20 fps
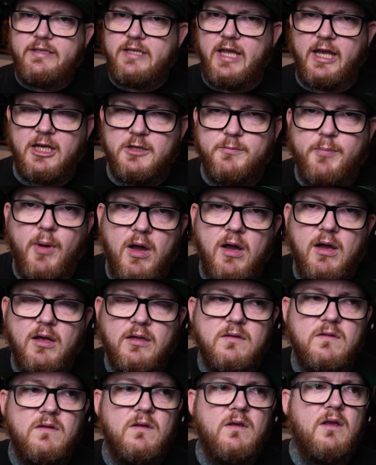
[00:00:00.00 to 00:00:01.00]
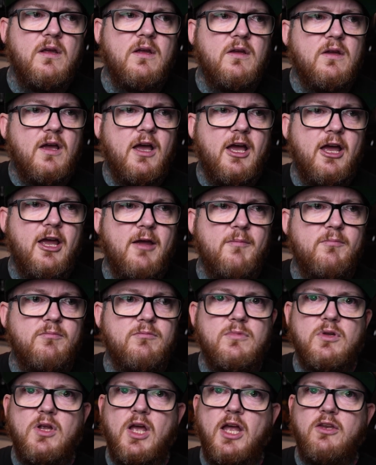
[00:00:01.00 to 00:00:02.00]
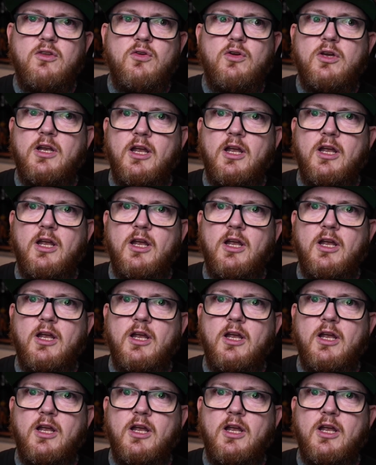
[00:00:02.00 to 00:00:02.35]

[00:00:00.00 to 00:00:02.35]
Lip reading: taken apart, and you can